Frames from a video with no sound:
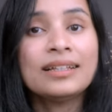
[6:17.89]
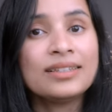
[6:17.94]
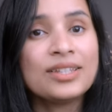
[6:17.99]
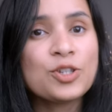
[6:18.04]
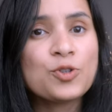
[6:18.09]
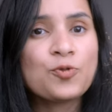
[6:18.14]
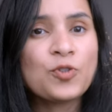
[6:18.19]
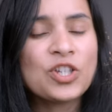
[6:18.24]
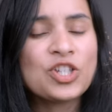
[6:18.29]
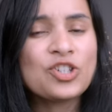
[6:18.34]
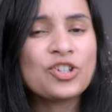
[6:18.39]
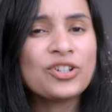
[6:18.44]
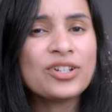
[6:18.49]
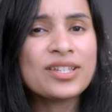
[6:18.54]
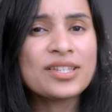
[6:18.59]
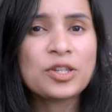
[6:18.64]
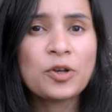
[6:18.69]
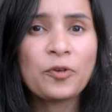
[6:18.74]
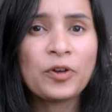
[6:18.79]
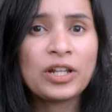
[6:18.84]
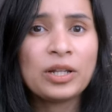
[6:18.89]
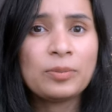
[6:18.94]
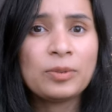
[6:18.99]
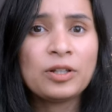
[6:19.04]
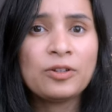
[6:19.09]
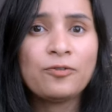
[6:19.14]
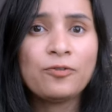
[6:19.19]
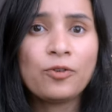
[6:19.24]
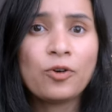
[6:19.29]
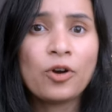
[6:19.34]
This feature is
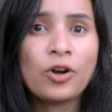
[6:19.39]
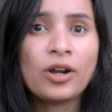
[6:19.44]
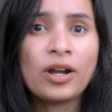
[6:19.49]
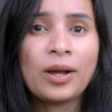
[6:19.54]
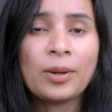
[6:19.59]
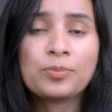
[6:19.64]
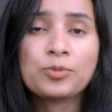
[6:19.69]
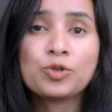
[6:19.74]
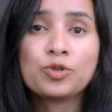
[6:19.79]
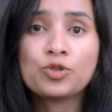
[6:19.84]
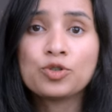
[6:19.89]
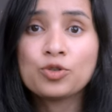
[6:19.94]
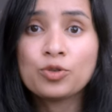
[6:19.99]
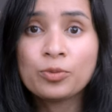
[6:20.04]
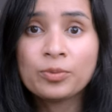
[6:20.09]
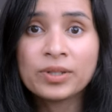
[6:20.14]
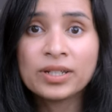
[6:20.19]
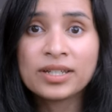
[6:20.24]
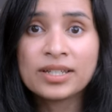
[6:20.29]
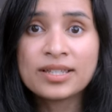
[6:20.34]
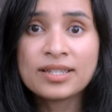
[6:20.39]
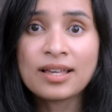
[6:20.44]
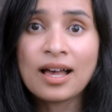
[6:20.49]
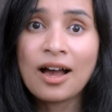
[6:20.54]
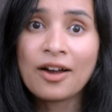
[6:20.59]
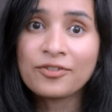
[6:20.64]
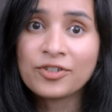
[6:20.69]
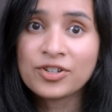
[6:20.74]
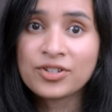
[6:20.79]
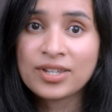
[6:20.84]
available for up to 2 minutes
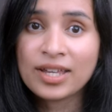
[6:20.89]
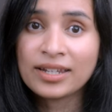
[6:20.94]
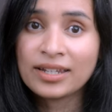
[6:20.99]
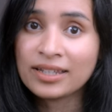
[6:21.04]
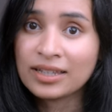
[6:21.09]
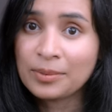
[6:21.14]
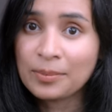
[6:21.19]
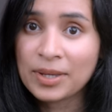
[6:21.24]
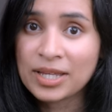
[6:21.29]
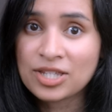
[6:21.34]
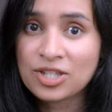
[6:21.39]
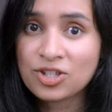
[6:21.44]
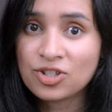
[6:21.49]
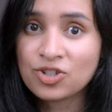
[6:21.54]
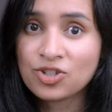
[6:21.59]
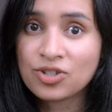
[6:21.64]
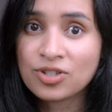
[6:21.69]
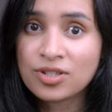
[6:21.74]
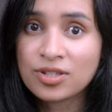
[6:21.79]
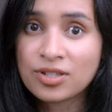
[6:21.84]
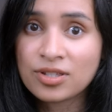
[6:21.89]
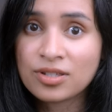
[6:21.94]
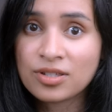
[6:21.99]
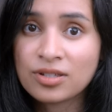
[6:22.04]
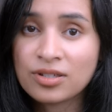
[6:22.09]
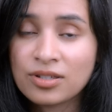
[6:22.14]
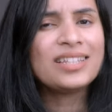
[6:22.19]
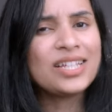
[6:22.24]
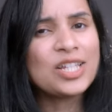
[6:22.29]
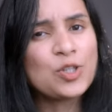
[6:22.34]
after sending the
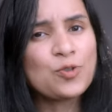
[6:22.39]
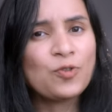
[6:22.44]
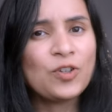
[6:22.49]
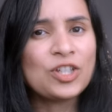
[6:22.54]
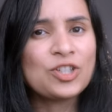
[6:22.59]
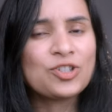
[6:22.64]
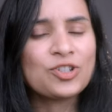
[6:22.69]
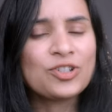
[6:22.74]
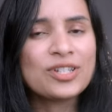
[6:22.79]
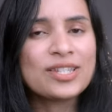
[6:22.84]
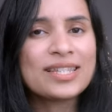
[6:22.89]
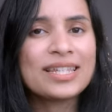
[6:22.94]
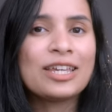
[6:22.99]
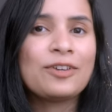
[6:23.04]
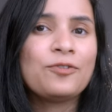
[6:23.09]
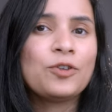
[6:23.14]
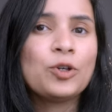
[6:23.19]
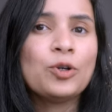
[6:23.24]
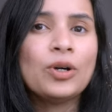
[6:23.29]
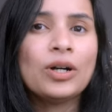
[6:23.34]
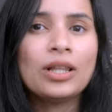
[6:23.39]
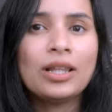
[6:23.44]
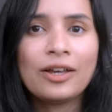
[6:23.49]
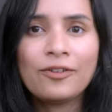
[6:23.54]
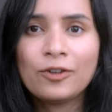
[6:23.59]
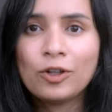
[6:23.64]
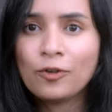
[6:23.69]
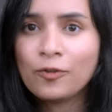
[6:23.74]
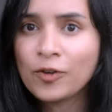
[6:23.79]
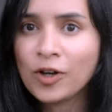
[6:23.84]
messages. These features give you a
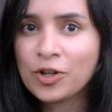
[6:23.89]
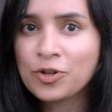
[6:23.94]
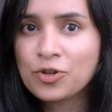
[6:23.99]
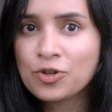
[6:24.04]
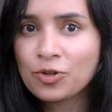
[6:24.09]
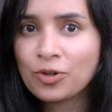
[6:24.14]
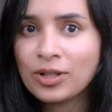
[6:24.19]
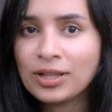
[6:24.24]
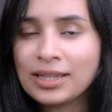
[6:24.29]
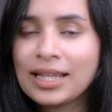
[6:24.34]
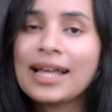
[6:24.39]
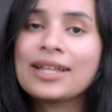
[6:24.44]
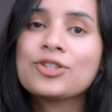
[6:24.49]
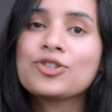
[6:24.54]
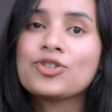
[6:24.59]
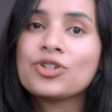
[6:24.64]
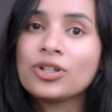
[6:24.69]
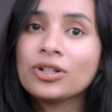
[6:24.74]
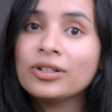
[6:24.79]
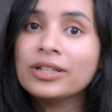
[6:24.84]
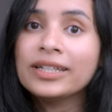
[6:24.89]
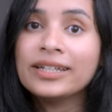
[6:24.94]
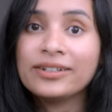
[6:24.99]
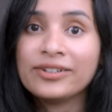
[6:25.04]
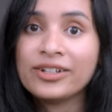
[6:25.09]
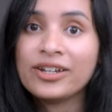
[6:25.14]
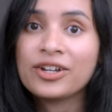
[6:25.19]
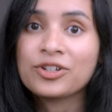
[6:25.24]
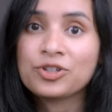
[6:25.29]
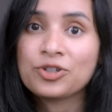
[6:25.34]
level of control that's really
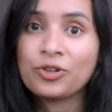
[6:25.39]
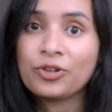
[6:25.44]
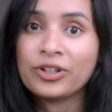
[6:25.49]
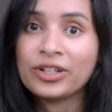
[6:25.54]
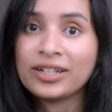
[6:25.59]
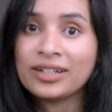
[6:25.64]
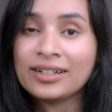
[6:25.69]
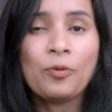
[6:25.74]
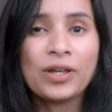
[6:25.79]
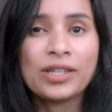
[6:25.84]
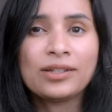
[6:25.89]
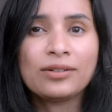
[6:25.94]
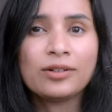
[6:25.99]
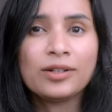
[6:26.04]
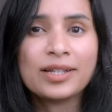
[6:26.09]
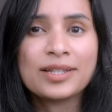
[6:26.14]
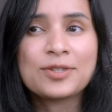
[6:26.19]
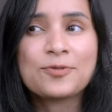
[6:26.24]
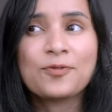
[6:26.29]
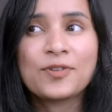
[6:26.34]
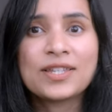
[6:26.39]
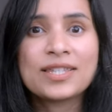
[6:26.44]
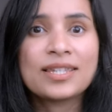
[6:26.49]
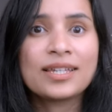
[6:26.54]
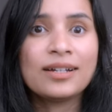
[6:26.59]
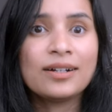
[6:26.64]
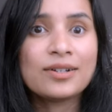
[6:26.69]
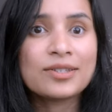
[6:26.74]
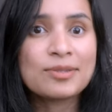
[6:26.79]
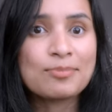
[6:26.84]
reassuring, whether it's
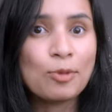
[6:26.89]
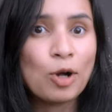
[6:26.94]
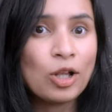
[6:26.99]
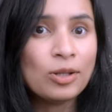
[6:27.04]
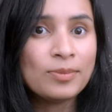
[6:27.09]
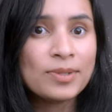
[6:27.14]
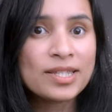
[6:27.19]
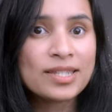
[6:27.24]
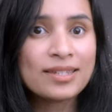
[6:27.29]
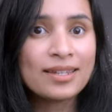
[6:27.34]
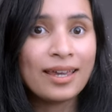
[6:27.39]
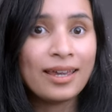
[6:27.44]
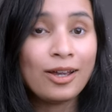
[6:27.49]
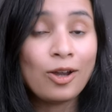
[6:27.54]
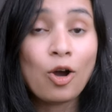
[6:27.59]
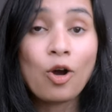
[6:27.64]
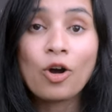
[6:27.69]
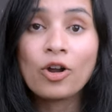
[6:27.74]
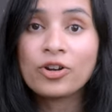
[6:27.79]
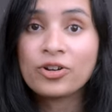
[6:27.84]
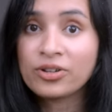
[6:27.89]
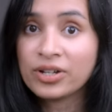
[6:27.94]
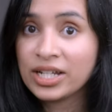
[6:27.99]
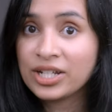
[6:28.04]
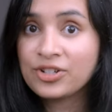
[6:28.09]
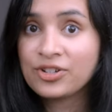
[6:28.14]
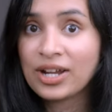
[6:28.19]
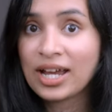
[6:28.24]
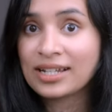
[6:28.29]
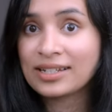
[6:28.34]
fixing a small mistake or
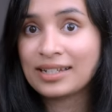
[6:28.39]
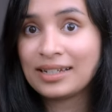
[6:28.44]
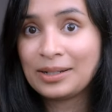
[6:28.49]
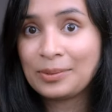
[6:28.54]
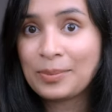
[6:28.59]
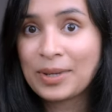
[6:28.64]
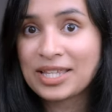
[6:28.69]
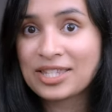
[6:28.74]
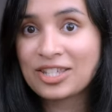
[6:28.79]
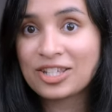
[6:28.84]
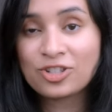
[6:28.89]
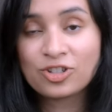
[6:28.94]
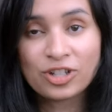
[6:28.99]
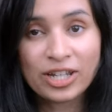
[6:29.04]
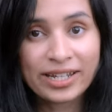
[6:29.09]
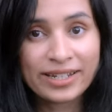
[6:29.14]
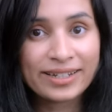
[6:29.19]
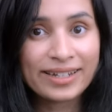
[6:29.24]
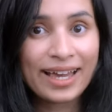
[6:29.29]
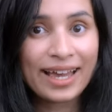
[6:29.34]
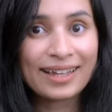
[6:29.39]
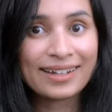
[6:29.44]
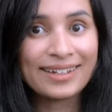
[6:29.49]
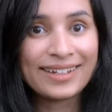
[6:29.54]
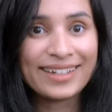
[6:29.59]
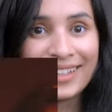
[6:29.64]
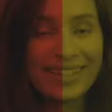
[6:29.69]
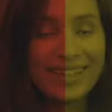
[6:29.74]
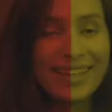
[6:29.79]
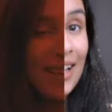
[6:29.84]
retracting a message
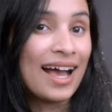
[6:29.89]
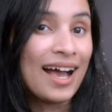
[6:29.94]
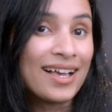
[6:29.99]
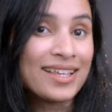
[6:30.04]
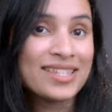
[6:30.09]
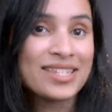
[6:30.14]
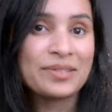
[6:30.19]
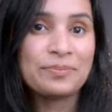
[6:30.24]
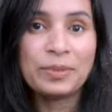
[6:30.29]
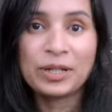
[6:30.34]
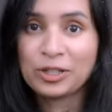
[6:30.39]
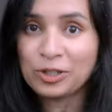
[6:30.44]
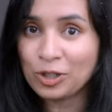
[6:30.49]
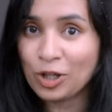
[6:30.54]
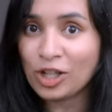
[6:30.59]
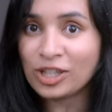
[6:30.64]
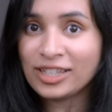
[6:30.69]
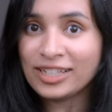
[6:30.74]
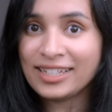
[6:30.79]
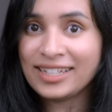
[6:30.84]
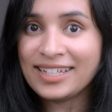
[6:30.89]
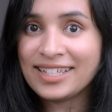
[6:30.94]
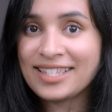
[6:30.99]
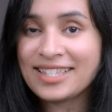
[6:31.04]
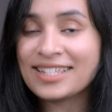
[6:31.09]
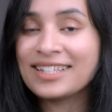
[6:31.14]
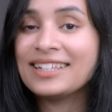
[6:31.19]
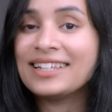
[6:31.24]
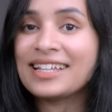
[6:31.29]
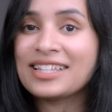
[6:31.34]
entirely. Last but not the
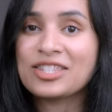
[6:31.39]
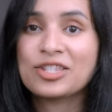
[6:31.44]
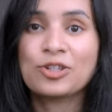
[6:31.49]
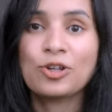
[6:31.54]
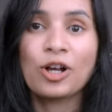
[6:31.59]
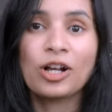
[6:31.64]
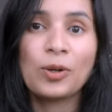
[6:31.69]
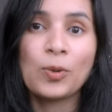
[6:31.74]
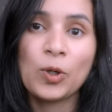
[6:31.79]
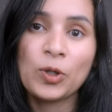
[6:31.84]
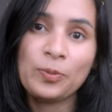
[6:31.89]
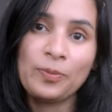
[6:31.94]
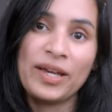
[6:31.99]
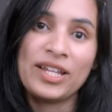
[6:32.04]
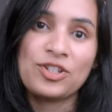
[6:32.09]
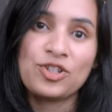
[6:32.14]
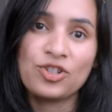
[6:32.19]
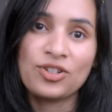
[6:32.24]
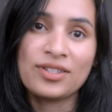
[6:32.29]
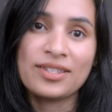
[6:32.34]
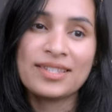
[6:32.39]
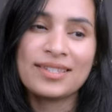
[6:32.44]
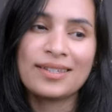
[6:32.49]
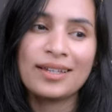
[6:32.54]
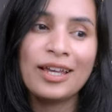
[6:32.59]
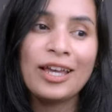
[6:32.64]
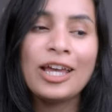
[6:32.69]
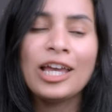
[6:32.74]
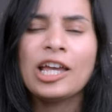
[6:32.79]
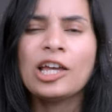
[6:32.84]
least, let's talk about mentions.
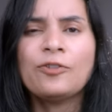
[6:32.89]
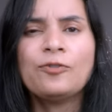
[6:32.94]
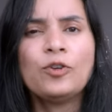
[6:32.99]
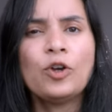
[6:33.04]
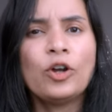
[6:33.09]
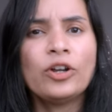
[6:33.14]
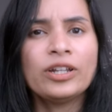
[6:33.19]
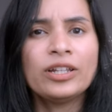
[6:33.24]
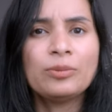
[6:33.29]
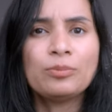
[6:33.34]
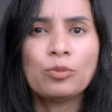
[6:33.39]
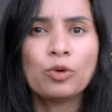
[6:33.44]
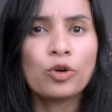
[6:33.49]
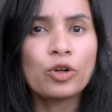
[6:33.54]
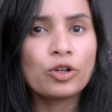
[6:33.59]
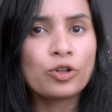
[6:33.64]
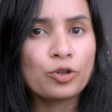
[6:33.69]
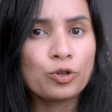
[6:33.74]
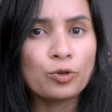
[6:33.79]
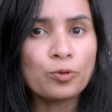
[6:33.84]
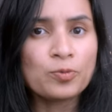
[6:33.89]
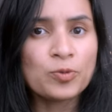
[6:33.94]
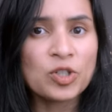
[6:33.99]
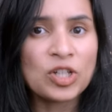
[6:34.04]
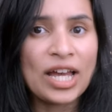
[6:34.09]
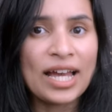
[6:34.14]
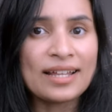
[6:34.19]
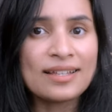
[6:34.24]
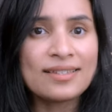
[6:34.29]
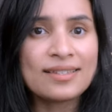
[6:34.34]
If you're in more group
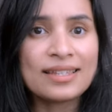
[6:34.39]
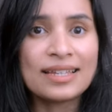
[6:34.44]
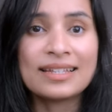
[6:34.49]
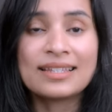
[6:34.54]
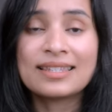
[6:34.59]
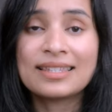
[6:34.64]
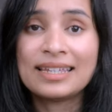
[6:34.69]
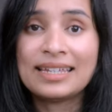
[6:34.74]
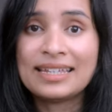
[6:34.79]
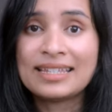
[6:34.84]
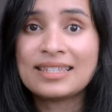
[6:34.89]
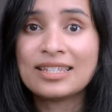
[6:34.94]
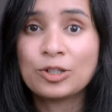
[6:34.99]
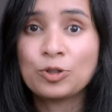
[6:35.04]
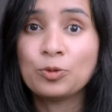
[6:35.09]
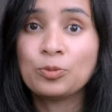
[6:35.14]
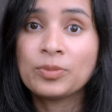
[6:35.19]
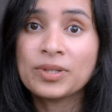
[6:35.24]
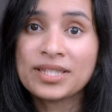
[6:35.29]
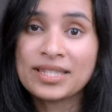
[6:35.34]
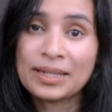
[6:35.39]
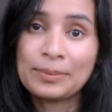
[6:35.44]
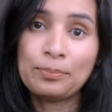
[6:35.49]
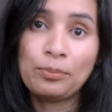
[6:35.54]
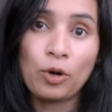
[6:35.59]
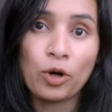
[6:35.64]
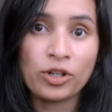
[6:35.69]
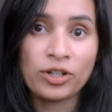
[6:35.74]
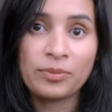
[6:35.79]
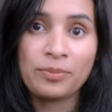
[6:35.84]
chats, it's easy to miss
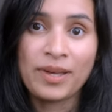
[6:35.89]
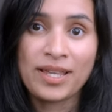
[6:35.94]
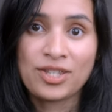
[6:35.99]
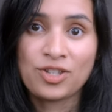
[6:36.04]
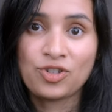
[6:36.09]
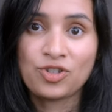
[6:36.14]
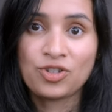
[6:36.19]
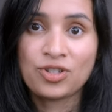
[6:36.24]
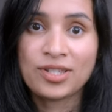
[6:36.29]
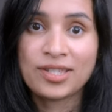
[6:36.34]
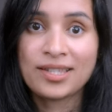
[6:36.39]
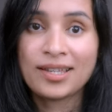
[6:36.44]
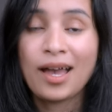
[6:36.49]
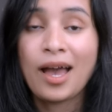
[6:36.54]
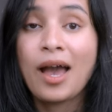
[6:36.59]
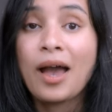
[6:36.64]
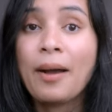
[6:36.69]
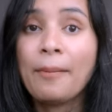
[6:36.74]
important messages.